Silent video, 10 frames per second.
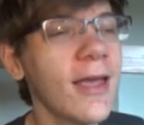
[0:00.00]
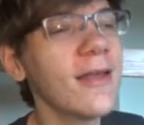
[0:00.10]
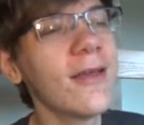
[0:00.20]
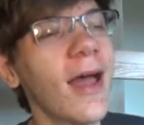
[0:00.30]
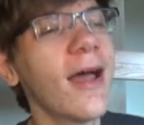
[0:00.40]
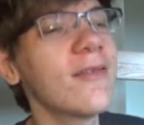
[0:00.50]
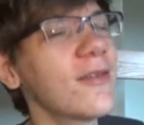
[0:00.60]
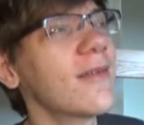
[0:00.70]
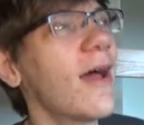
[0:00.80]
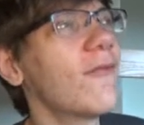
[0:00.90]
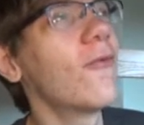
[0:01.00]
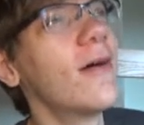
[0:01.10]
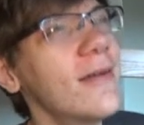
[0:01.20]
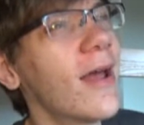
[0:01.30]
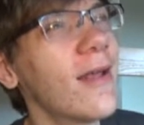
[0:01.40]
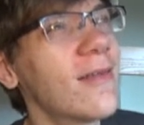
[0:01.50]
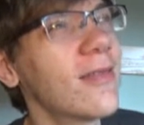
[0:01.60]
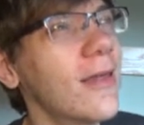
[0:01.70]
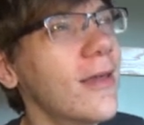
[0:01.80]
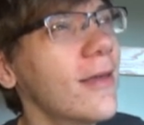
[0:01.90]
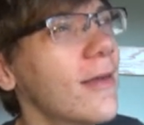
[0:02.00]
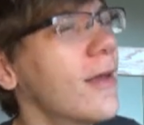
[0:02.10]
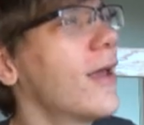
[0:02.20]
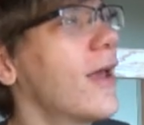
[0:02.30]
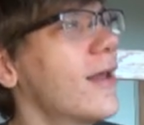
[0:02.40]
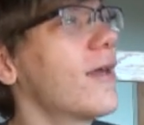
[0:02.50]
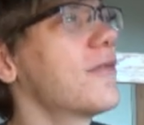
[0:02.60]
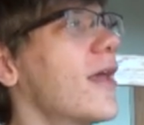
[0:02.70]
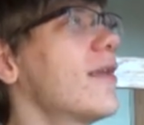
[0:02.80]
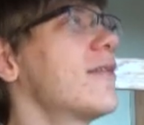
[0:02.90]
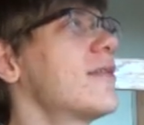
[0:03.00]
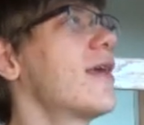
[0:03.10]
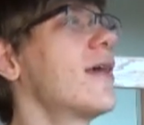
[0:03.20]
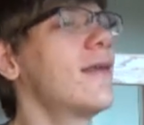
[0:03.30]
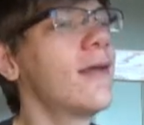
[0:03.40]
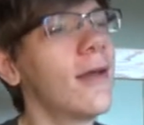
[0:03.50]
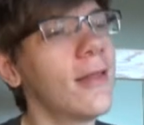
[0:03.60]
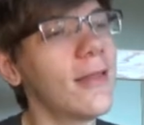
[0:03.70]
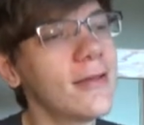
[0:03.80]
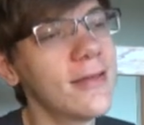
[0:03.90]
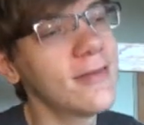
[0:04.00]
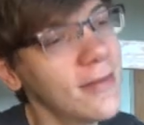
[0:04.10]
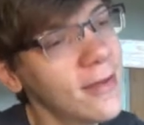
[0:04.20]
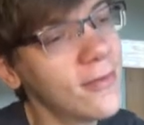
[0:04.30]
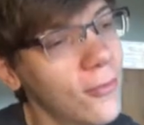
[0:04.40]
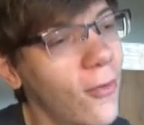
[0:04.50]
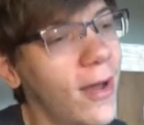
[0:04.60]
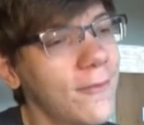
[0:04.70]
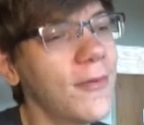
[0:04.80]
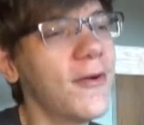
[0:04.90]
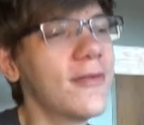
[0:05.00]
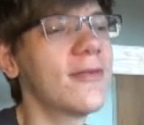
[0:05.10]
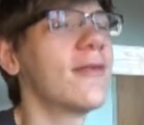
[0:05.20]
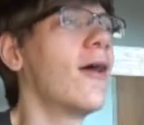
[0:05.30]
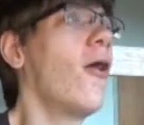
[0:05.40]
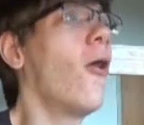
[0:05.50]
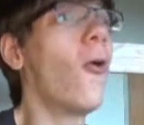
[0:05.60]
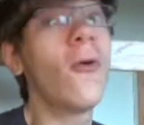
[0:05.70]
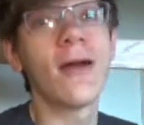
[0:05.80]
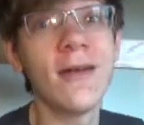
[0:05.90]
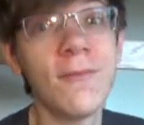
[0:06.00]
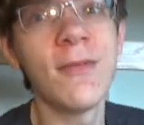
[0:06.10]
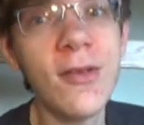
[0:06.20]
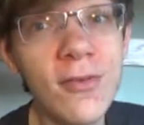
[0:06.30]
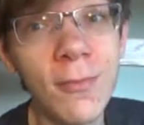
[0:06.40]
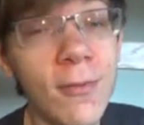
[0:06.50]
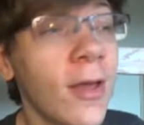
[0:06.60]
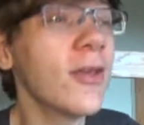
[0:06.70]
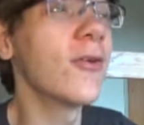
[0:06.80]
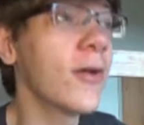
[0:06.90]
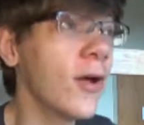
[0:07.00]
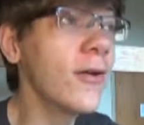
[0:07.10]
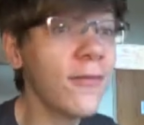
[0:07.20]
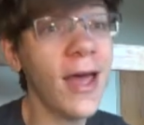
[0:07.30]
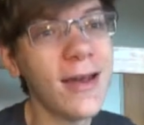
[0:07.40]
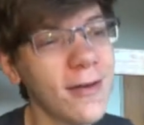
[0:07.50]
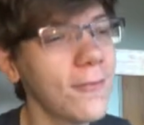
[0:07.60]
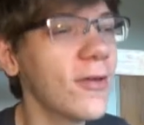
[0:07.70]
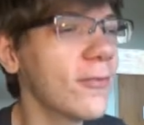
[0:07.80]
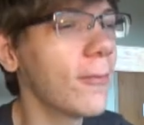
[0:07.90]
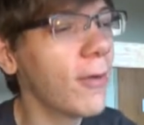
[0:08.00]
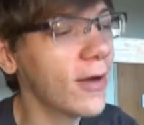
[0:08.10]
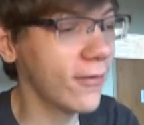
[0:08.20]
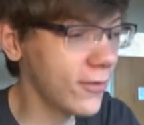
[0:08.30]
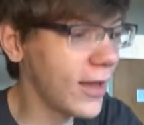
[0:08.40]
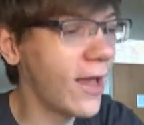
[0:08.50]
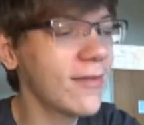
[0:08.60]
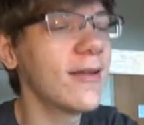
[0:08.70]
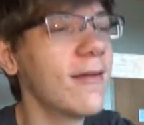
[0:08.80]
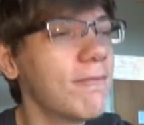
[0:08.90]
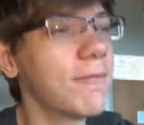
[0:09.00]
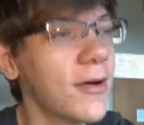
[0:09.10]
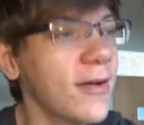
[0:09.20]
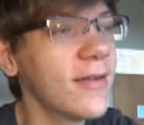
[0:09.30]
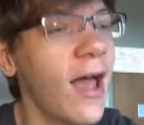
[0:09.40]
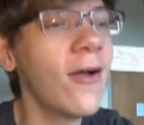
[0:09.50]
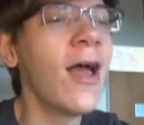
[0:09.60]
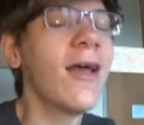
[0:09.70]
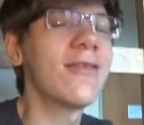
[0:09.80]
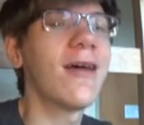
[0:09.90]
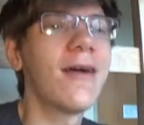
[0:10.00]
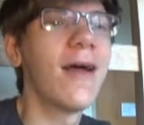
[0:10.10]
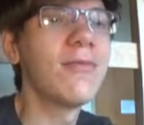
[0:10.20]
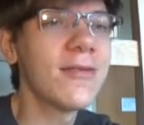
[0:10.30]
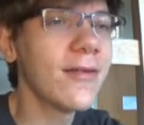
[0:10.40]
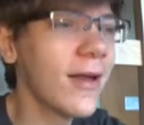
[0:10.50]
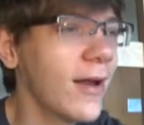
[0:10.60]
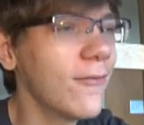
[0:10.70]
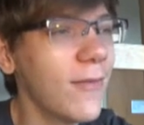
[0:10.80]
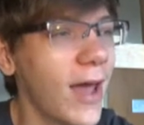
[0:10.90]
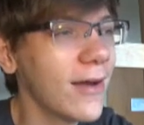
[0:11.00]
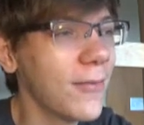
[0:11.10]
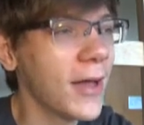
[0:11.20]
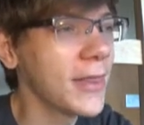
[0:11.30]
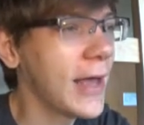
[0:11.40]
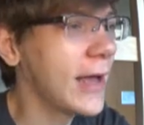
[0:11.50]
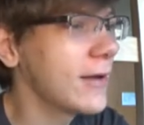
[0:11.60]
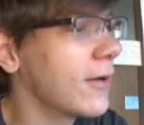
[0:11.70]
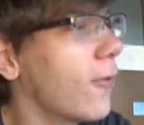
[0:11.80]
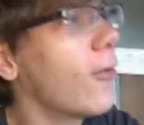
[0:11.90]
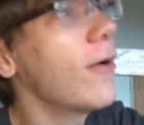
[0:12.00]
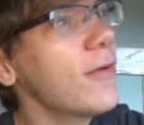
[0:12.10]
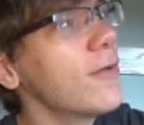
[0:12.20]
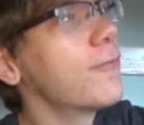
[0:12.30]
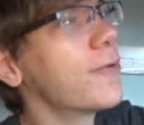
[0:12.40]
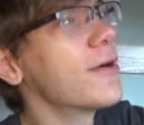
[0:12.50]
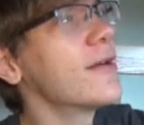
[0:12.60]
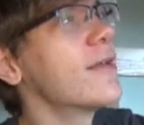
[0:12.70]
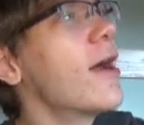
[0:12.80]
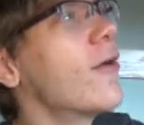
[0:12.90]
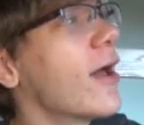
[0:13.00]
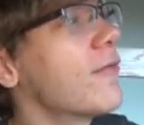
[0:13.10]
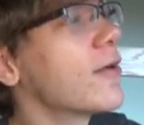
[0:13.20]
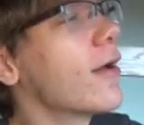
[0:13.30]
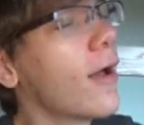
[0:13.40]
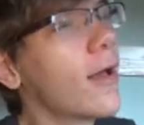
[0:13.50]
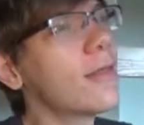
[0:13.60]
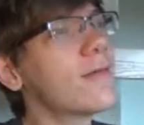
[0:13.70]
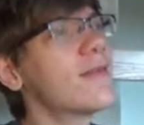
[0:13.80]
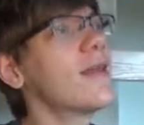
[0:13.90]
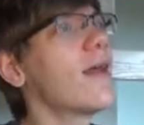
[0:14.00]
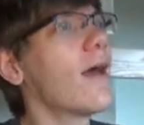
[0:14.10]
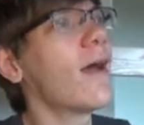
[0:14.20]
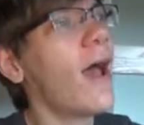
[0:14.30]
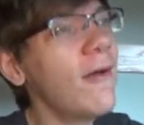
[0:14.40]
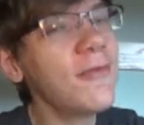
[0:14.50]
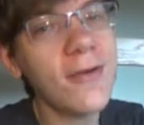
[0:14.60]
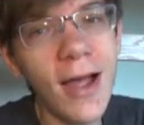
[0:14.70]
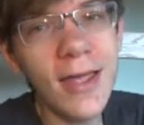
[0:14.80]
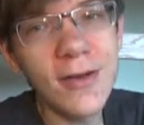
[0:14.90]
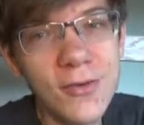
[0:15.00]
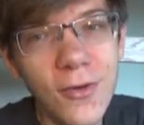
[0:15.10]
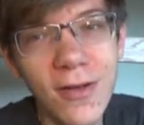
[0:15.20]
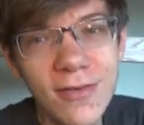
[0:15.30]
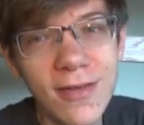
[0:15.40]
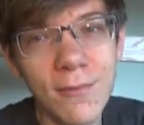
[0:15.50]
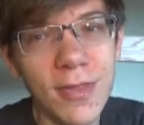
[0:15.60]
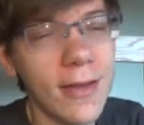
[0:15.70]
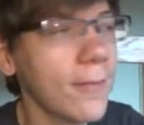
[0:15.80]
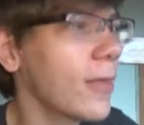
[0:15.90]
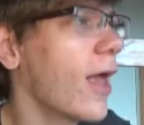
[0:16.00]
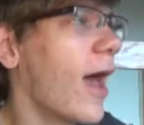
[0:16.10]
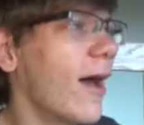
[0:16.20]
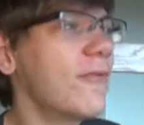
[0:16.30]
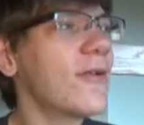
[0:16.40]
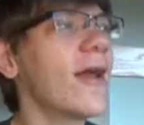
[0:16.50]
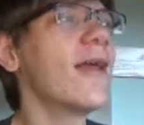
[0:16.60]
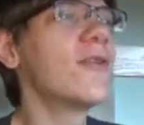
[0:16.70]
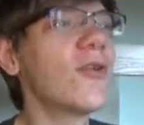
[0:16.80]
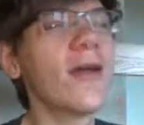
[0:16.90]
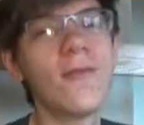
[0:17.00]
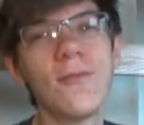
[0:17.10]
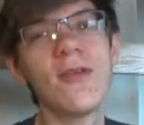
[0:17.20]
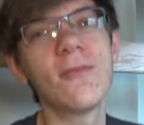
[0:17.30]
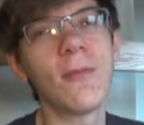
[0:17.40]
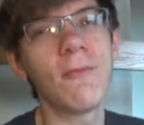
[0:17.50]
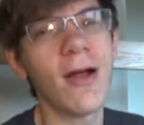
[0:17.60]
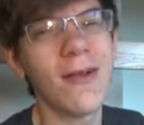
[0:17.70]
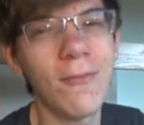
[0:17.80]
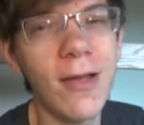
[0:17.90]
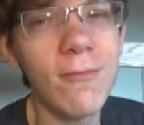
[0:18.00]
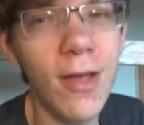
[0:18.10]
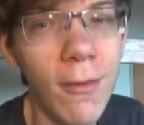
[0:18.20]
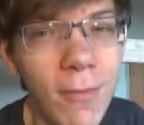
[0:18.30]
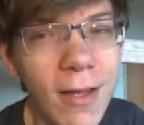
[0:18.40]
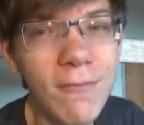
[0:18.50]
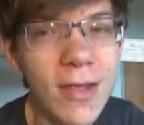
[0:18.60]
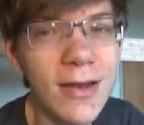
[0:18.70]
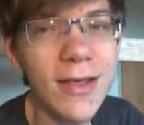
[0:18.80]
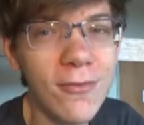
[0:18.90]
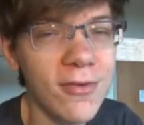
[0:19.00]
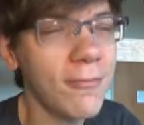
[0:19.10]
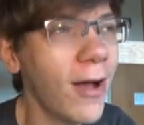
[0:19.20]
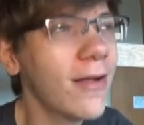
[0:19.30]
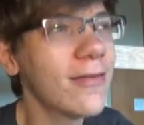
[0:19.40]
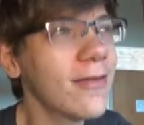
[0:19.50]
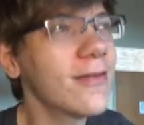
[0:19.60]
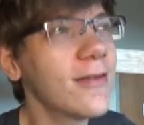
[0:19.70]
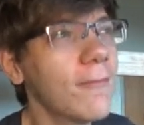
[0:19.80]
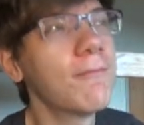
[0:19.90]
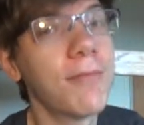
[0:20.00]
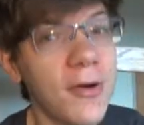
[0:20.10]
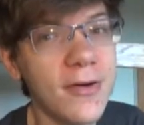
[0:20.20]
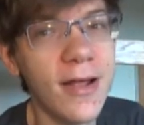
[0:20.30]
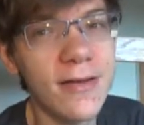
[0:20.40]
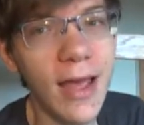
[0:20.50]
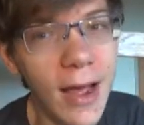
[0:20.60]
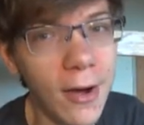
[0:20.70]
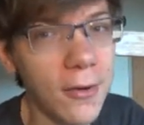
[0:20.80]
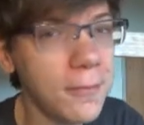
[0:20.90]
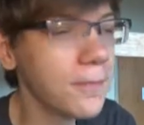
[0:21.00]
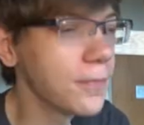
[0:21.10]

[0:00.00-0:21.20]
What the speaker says: Can't you guys just have one nice thing in Afghanistan? Like, these nice swan boats. Or an amusement. You could have had an amusement park if you guys didn't burn it down. Sorry, I'm still kind of mad about that. Why would you burn it down after... See, after I enjoy something, after I enjoy an amusement park, my immediate response isn't to burn it down.